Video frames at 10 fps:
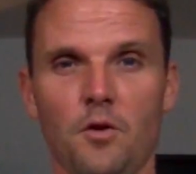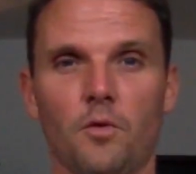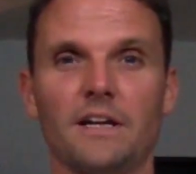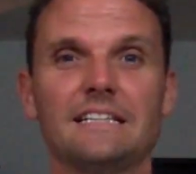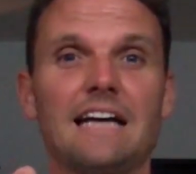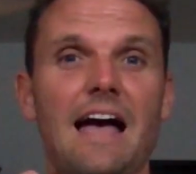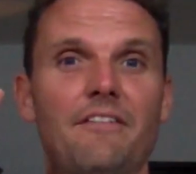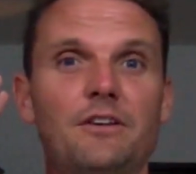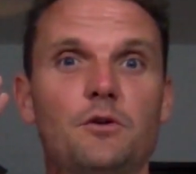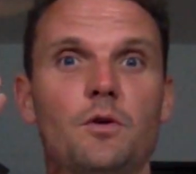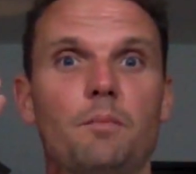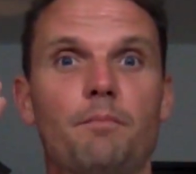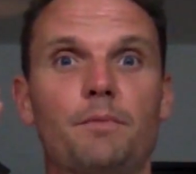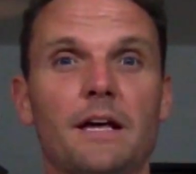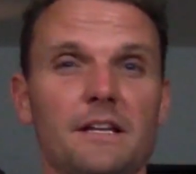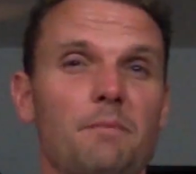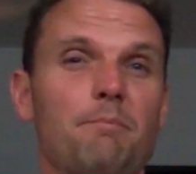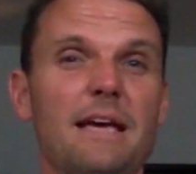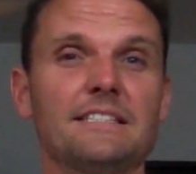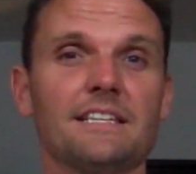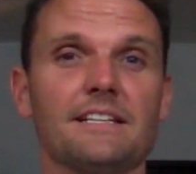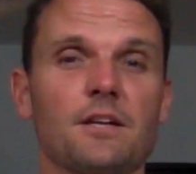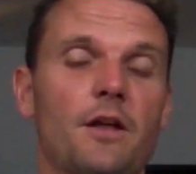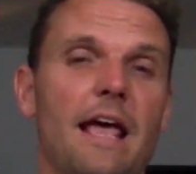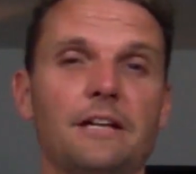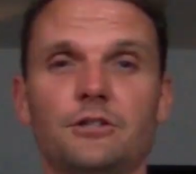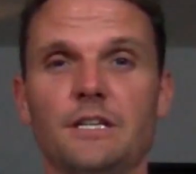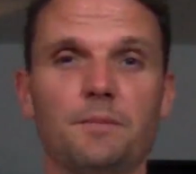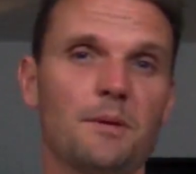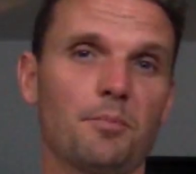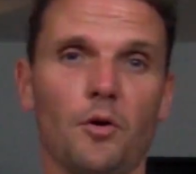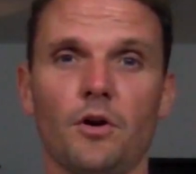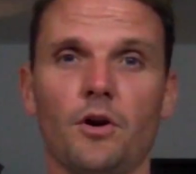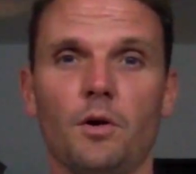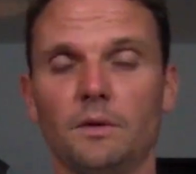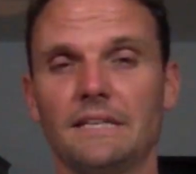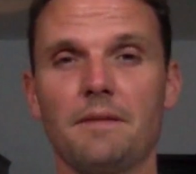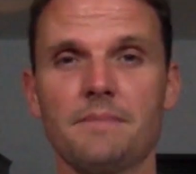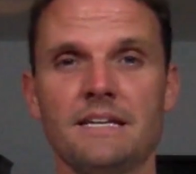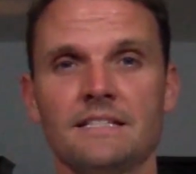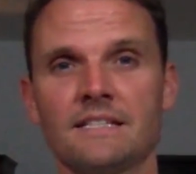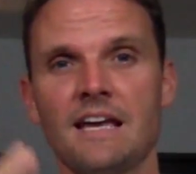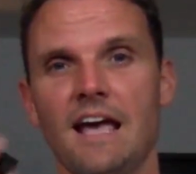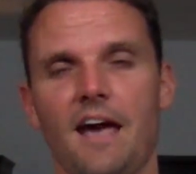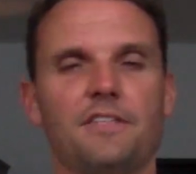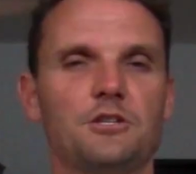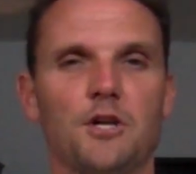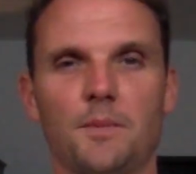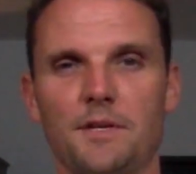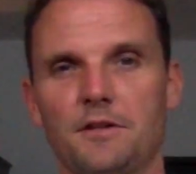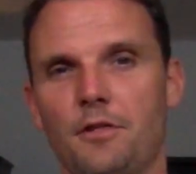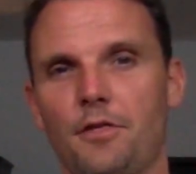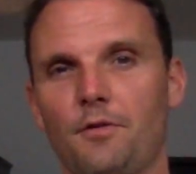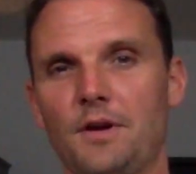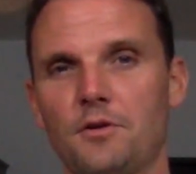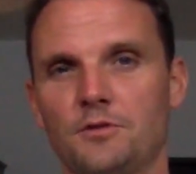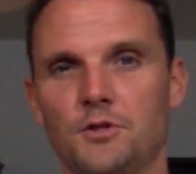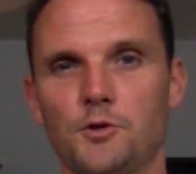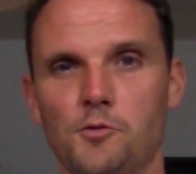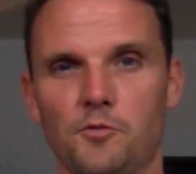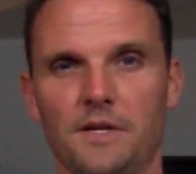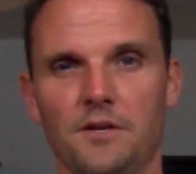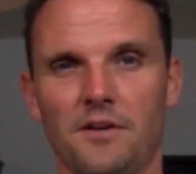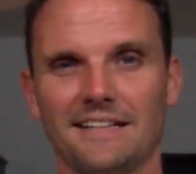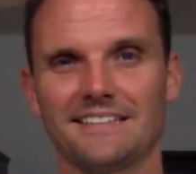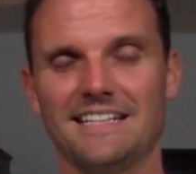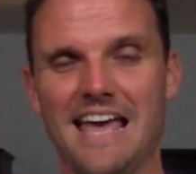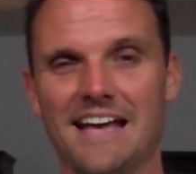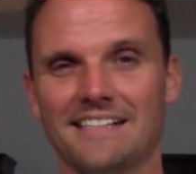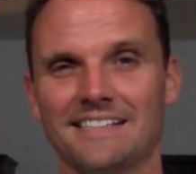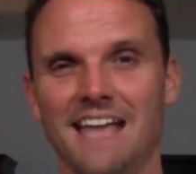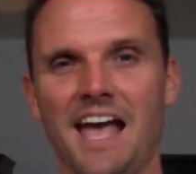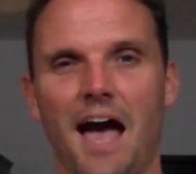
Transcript: We're going to dive into kind of the basics on HTTP protocol and what that means, and then jump into the 302 redirect next.